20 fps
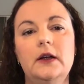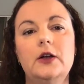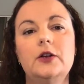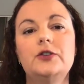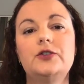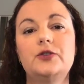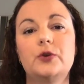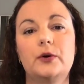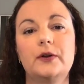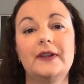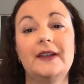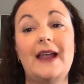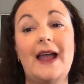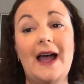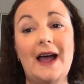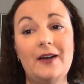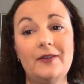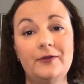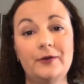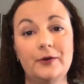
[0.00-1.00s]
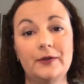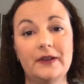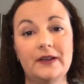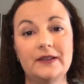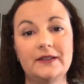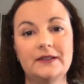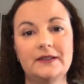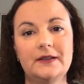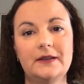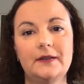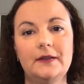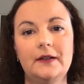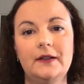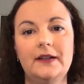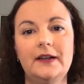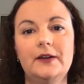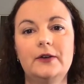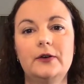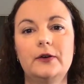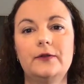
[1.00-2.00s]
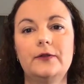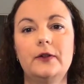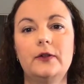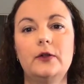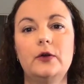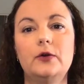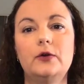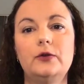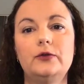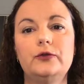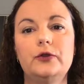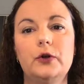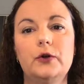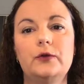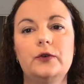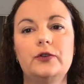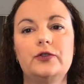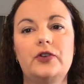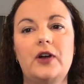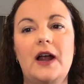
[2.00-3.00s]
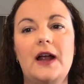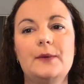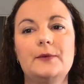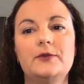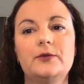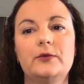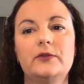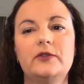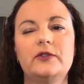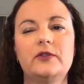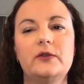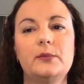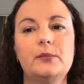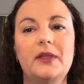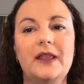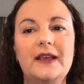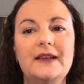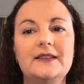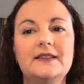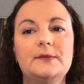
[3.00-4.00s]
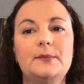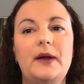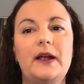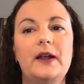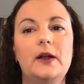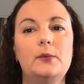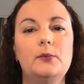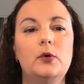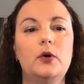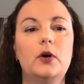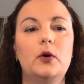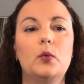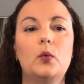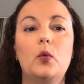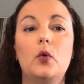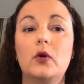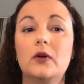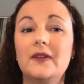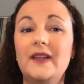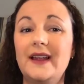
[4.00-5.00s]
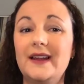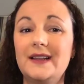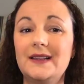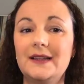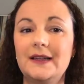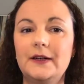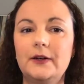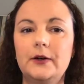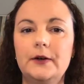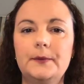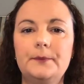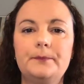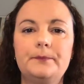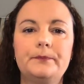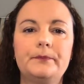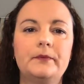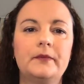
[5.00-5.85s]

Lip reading: Shortly after this, the leader of the local Dover tribes was replaced by a more warlike leader,